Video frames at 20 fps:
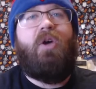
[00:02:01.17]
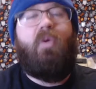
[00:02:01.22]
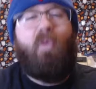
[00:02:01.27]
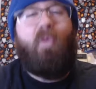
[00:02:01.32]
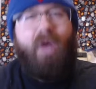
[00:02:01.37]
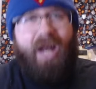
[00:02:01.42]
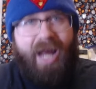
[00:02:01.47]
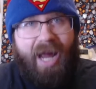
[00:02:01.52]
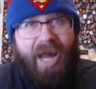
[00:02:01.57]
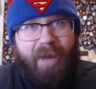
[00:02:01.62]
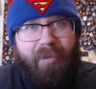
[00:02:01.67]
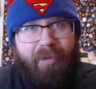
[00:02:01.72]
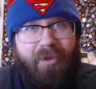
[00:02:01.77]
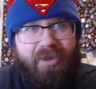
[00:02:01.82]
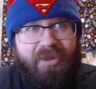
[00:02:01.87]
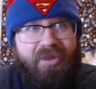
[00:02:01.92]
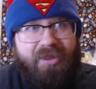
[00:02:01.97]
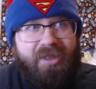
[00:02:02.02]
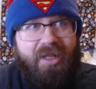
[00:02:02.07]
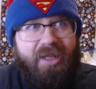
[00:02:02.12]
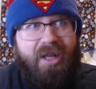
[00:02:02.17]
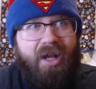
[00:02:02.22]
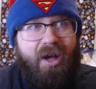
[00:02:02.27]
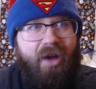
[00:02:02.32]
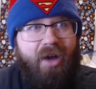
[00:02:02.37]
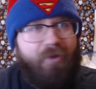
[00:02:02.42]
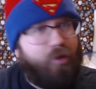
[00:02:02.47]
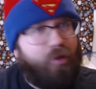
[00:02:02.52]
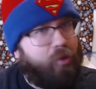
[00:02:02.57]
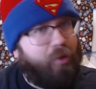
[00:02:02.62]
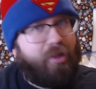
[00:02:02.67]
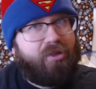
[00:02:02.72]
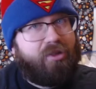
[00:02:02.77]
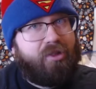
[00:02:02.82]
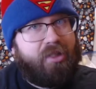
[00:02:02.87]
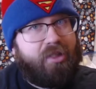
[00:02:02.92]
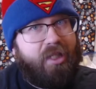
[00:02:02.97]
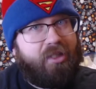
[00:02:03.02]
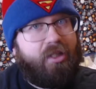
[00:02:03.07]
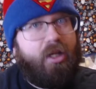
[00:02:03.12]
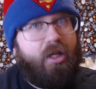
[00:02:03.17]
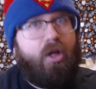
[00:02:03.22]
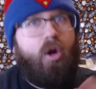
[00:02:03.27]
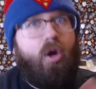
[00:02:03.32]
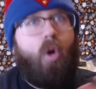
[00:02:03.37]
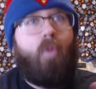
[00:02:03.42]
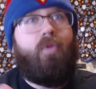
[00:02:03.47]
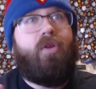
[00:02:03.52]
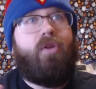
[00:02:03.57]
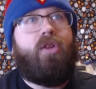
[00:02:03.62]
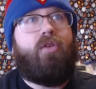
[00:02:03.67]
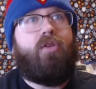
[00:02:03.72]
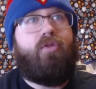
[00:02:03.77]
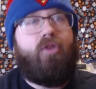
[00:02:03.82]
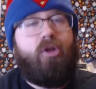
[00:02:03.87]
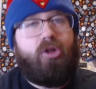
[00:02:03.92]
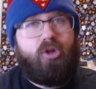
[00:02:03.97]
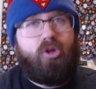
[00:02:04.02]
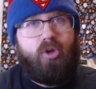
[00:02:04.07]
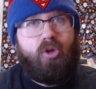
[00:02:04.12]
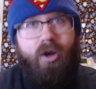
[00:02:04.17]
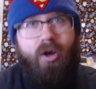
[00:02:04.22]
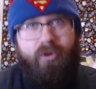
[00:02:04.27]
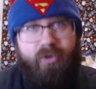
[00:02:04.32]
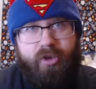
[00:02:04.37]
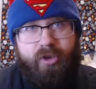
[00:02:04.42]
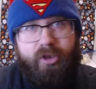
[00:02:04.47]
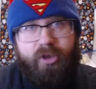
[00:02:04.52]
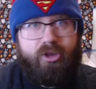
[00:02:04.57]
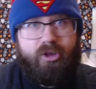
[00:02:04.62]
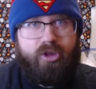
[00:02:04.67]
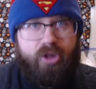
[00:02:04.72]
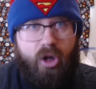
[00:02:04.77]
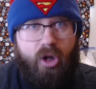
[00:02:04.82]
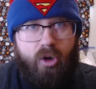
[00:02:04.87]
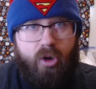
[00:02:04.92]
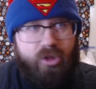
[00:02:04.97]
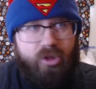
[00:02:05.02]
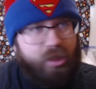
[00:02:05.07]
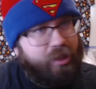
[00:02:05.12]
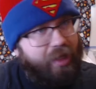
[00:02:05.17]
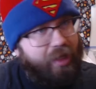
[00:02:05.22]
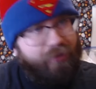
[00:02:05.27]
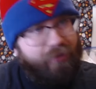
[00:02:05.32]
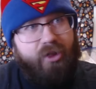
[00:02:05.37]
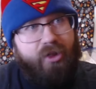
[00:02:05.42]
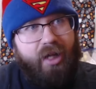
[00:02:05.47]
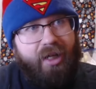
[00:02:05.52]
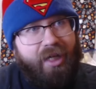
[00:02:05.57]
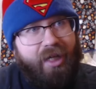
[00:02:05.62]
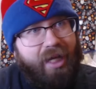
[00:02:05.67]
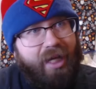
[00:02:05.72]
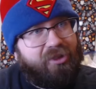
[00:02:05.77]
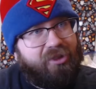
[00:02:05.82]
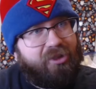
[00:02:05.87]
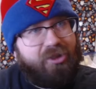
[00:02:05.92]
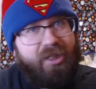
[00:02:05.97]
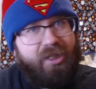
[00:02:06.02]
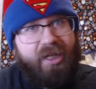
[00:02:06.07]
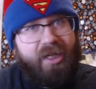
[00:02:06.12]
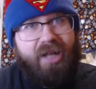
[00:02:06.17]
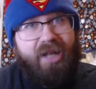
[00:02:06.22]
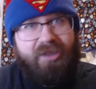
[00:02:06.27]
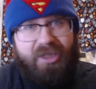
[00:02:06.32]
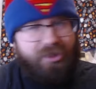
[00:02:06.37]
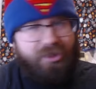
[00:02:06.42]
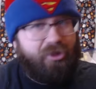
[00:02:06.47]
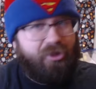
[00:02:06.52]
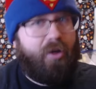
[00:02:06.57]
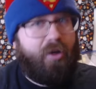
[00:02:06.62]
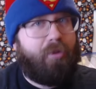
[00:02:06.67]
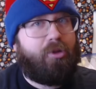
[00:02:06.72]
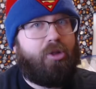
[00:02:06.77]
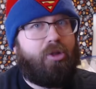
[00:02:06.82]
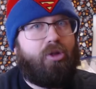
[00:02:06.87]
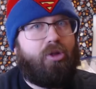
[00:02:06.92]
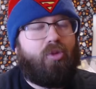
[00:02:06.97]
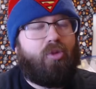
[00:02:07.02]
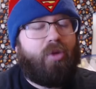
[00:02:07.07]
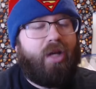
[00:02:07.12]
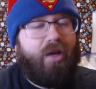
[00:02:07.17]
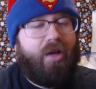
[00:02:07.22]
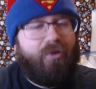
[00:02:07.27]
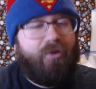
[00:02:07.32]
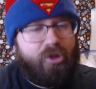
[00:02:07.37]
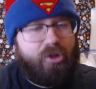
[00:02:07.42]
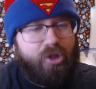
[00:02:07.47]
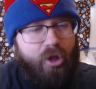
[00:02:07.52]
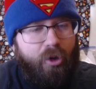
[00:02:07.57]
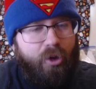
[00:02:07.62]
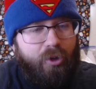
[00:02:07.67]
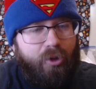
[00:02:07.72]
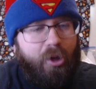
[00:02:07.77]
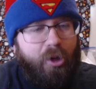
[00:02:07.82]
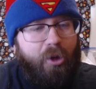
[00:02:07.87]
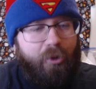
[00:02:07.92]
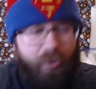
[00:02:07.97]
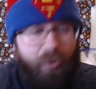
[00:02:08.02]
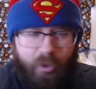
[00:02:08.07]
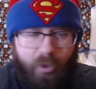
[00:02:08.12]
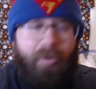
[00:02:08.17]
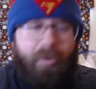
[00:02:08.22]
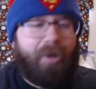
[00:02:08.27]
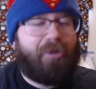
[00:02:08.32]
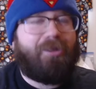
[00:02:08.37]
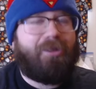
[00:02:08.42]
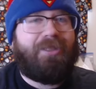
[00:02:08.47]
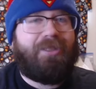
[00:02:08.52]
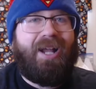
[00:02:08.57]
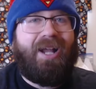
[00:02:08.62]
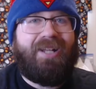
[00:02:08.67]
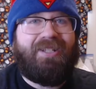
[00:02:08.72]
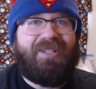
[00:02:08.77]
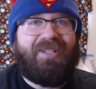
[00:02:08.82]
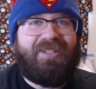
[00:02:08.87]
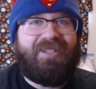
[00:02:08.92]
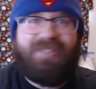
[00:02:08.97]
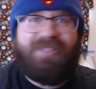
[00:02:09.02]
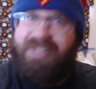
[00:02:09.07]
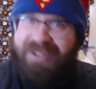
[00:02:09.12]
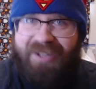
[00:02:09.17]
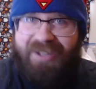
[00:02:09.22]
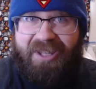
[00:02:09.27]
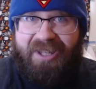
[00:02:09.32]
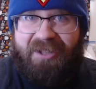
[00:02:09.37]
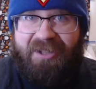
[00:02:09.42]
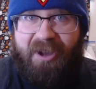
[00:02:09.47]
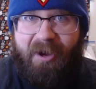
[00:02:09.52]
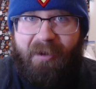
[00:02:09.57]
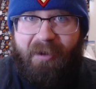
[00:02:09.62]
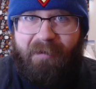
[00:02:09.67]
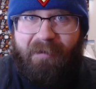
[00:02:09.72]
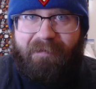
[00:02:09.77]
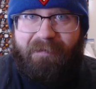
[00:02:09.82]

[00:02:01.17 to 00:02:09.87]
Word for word: what happens uh, for the rest of the season and hopefully the future of this show. So let's dive into now, guys. So check it out. Season 2, Episode 3 of the show, Fullmetal Scientist. Let's go.